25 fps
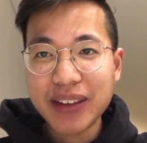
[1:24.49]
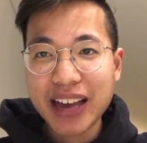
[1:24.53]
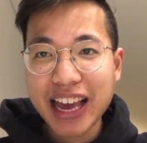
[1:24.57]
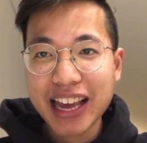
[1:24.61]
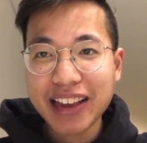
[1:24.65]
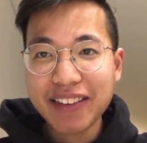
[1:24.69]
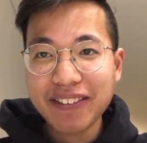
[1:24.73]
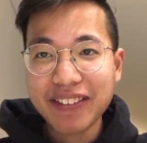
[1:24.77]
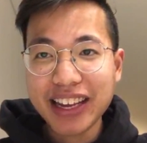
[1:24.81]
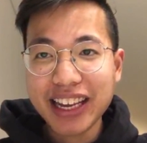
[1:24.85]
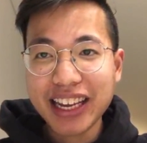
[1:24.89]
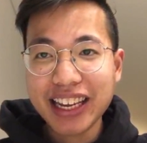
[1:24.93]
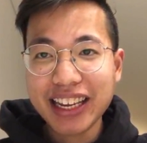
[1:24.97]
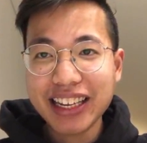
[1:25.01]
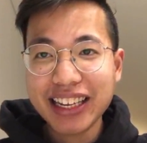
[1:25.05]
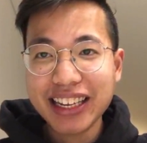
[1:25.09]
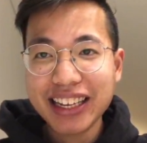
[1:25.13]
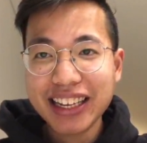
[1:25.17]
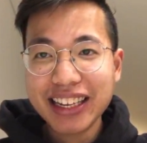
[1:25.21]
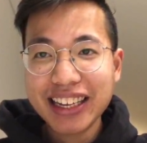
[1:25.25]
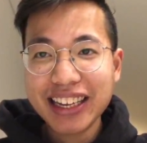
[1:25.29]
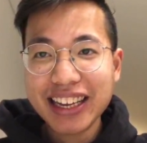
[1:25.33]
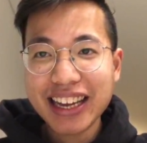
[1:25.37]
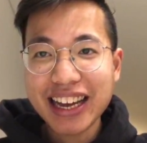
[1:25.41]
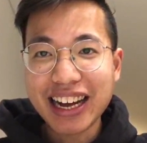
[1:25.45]
Amy
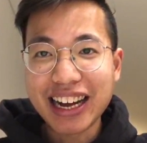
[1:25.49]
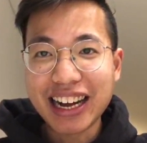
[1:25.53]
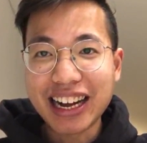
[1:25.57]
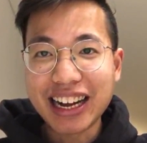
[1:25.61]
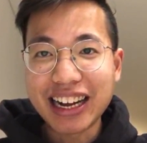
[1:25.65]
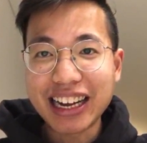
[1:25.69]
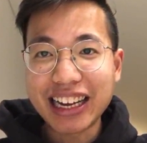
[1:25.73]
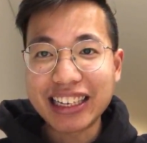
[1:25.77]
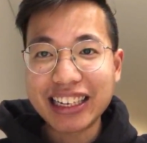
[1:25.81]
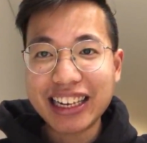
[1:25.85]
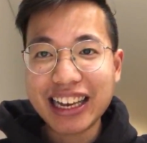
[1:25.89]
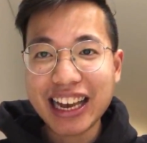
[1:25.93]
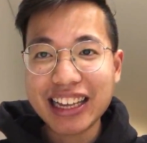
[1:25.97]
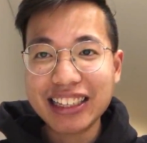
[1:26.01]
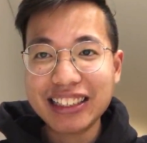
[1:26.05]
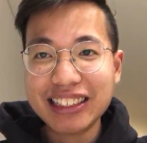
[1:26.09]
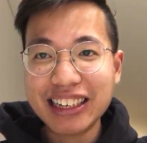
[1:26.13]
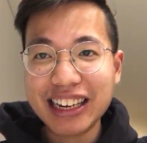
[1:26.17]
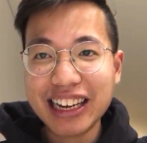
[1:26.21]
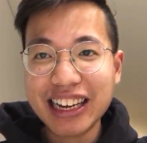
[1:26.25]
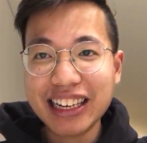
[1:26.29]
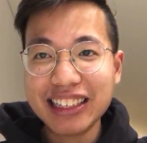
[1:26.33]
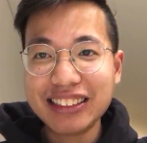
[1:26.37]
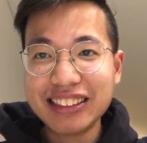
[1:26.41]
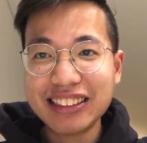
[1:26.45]
in
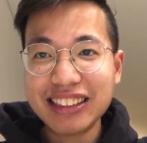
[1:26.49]
Cantonese.